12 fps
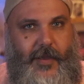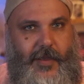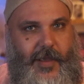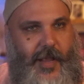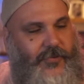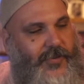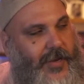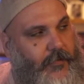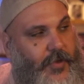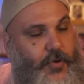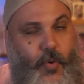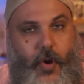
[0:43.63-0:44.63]
Instead
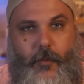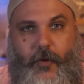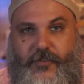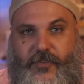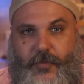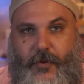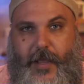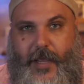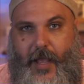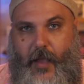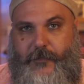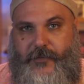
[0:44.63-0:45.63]
of the normal
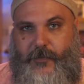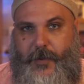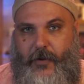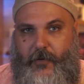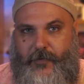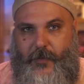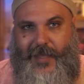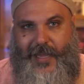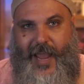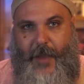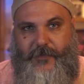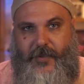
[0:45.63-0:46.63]
spray of spittle from the
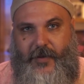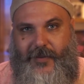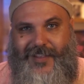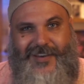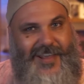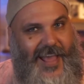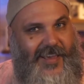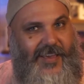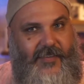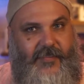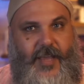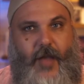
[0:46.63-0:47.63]
captain, the deck
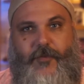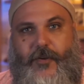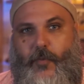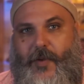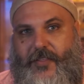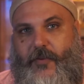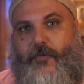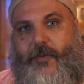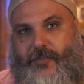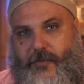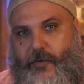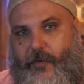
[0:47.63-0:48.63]
is covered with
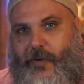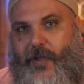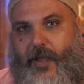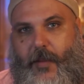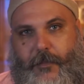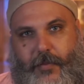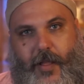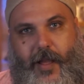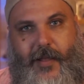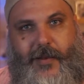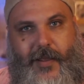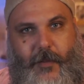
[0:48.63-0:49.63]
gristle,
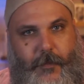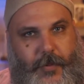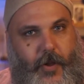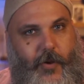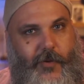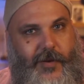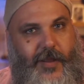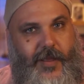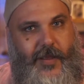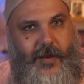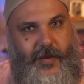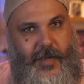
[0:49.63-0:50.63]
blood, and bone
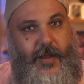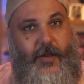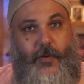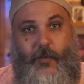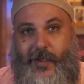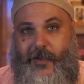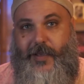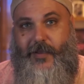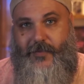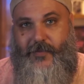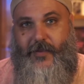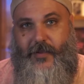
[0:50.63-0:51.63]
near where he
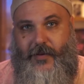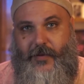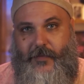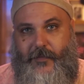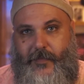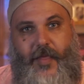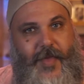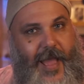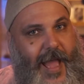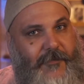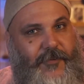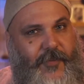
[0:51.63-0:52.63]
stood. The
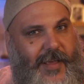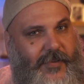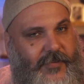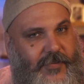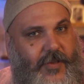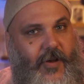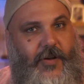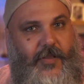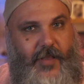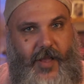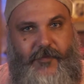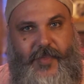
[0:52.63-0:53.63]
half-flayed
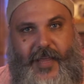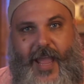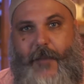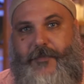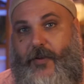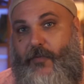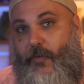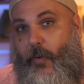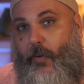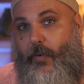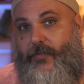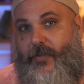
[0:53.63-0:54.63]
skull of the captain
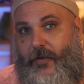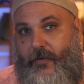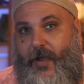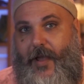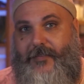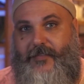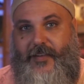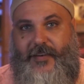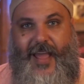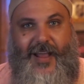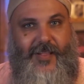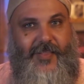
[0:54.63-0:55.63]
rolls across the
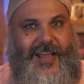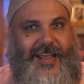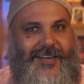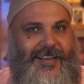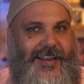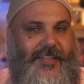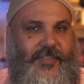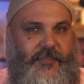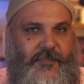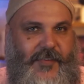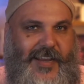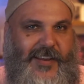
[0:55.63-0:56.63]
deck, landing at the
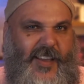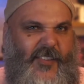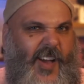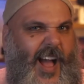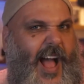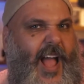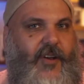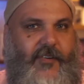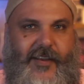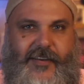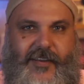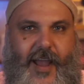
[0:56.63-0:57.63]
feet of
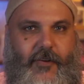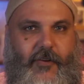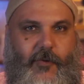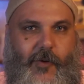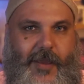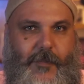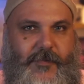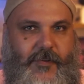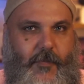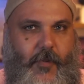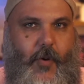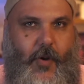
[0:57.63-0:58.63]
Ira Tidalwave
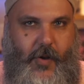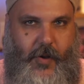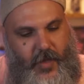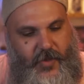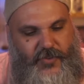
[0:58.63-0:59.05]
Demore.